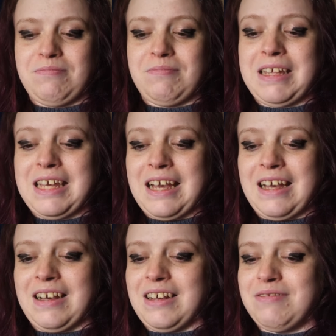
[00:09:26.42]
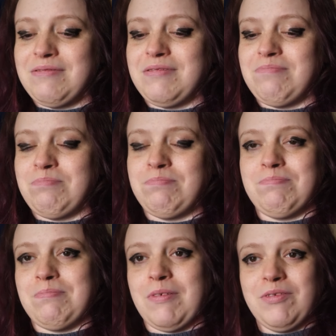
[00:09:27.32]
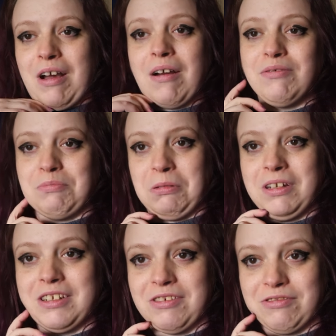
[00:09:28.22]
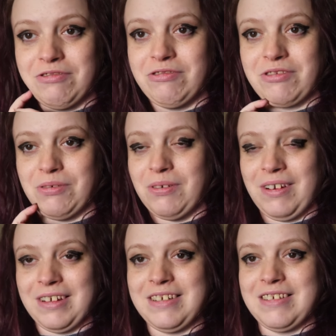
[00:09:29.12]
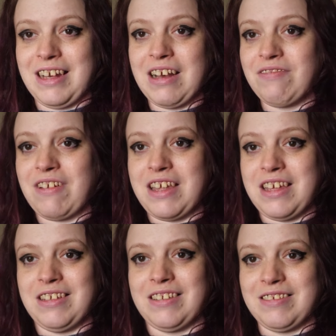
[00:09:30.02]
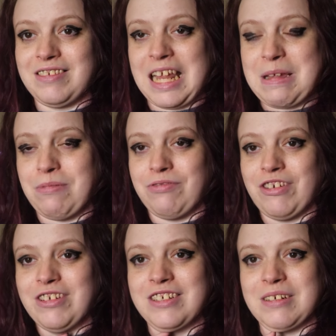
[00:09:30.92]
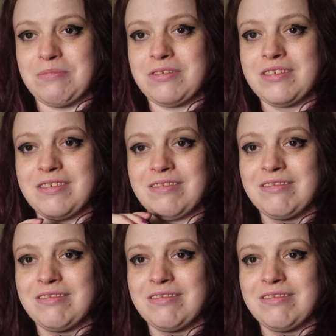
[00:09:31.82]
But yeah, I was bullied all through school. I didn't have any stable friendships.